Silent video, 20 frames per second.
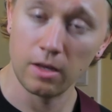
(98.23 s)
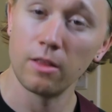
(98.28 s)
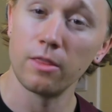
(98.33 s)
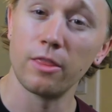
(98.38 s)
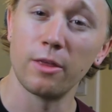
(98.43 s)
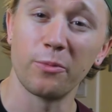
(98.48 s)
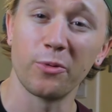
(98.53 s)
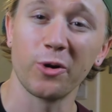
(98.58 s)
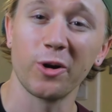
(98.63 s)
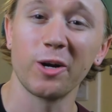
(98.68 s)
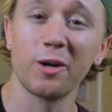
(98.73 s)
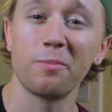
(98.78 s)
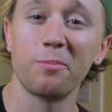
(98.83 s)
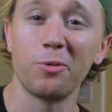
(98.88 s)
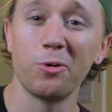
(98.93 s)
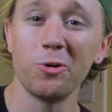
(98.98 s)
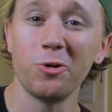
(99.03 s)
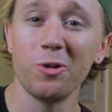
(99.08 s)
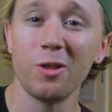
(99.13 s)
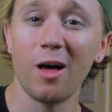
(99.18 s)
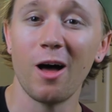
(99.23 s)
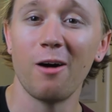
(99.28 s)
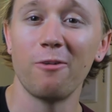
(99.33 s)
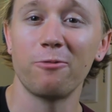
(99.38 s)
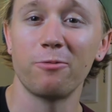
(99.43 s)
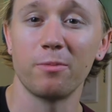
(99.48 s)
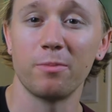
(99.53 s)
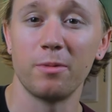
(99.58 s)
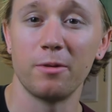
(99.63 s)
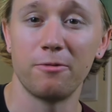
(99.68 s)
Then we're going to pull off
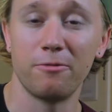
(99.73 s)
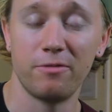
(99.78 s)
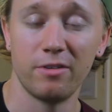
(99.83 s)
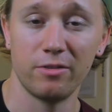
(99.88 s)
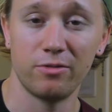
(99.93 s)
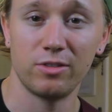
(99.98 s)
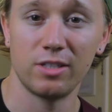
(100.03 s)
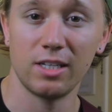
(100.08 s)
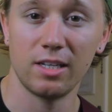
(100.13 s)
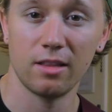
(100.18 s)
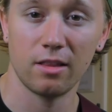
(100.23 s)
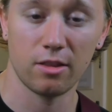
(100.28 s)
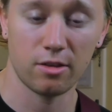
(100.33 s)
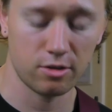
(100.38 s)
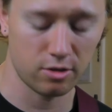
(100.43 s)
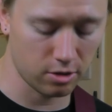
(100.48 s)
from the 15th